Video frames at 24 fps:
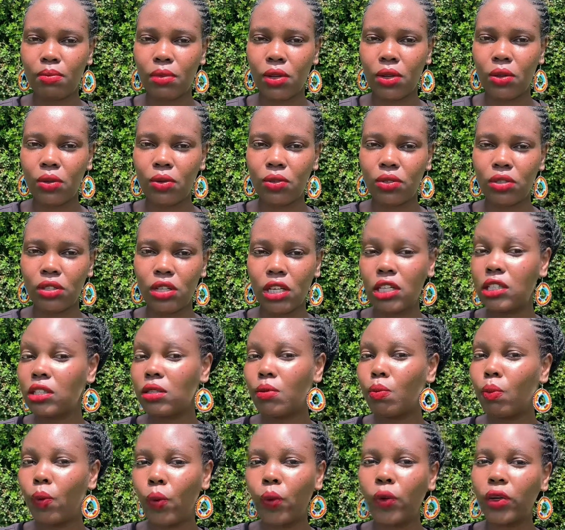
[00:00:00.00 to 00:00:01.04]
because it's
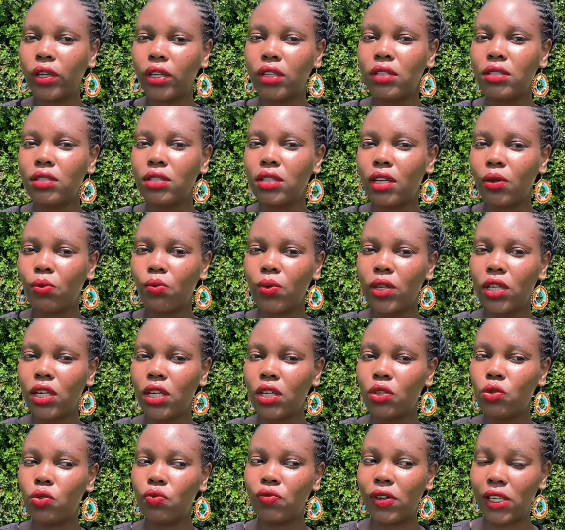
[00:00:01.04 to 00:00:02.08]
important, and we
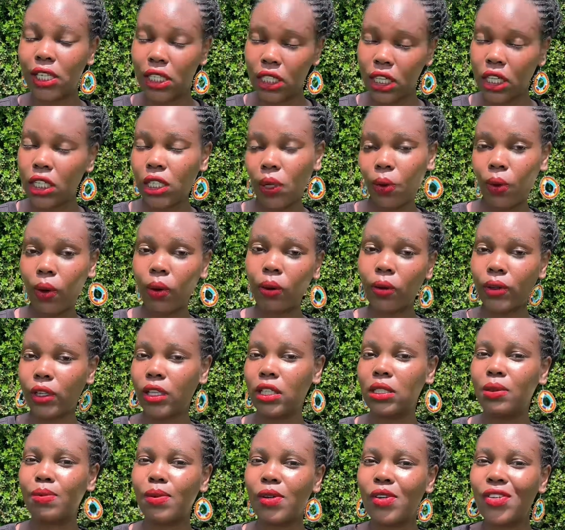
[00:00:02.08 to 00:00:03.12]
need to validate our own
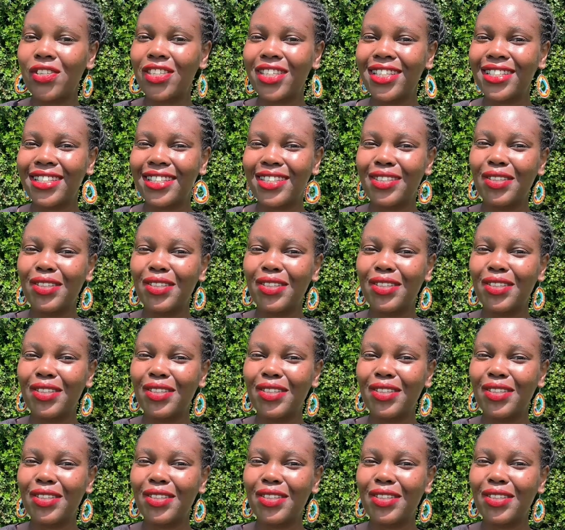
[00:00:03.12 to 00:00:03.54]
experiences.